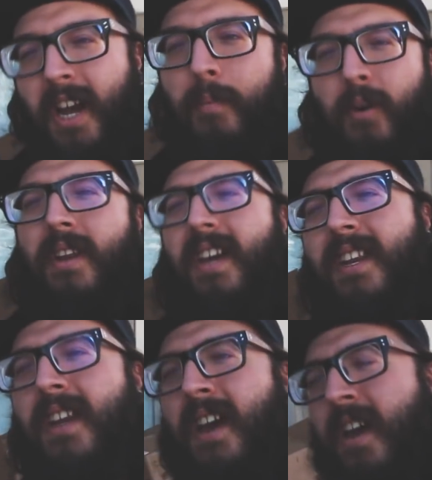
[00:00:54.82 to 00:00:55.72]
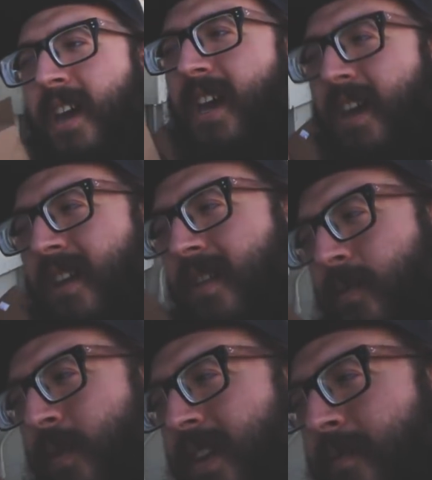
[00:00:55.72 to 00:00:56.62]
got put in
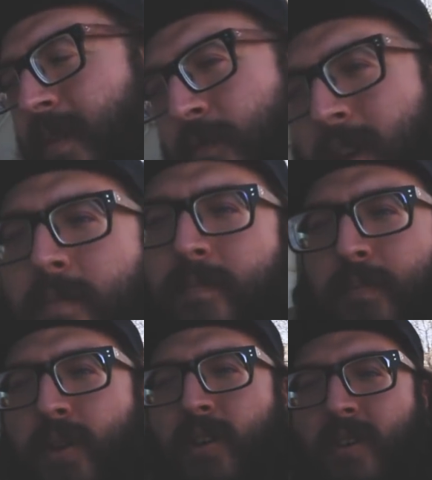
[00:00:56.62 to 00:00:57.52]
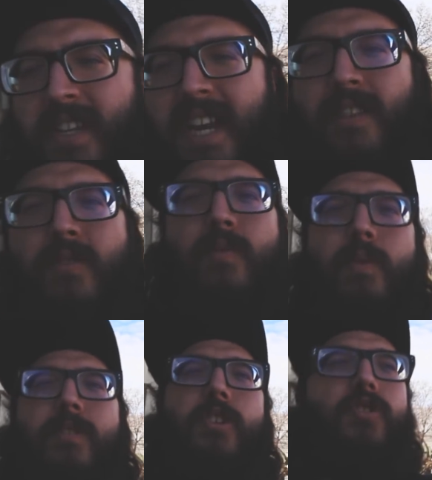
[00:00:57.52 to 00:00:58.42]
and when my friend put it all together and
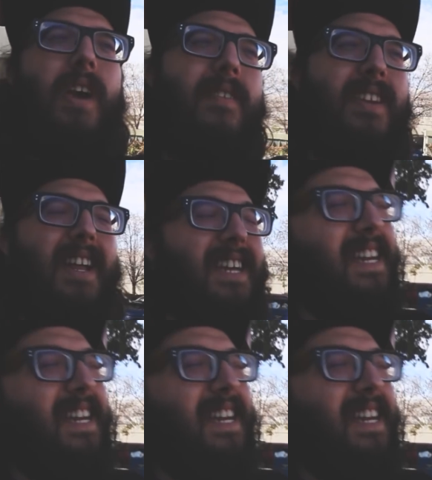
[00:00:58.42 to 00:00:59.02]
we were just driving it. I